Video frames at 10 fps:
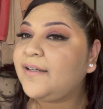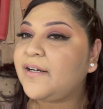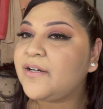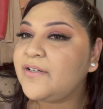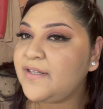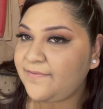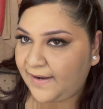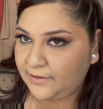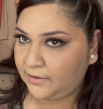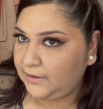Here's the
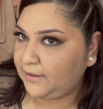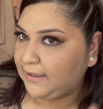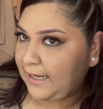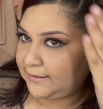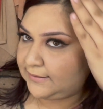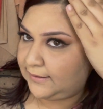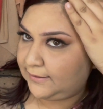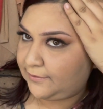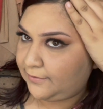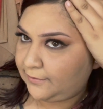final look. I did a
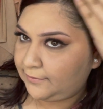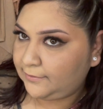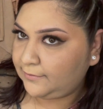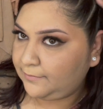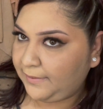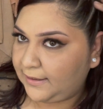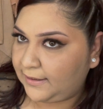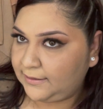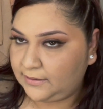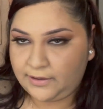little
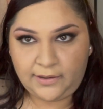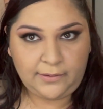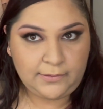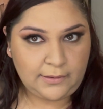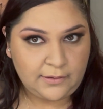peinadito.